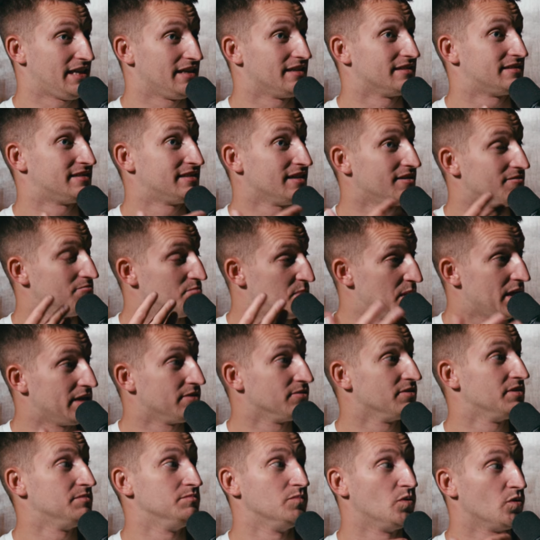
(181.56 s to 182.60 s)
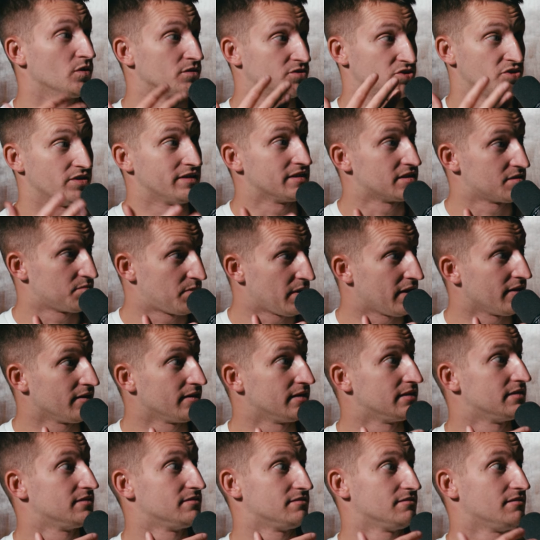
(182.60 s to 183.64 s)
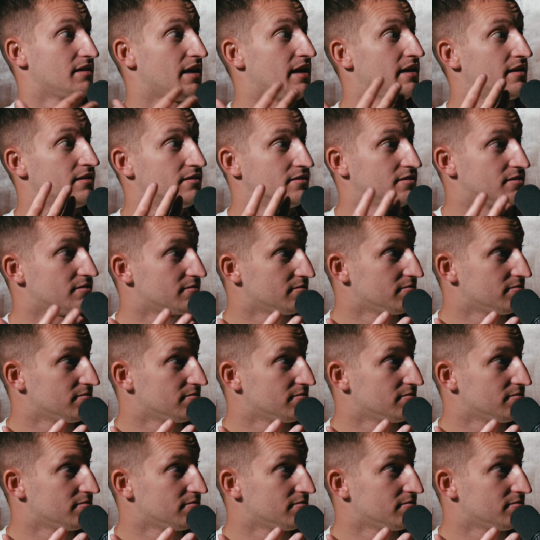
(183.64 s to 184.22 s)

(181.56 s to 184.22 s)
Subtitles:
it sound better and more transparent and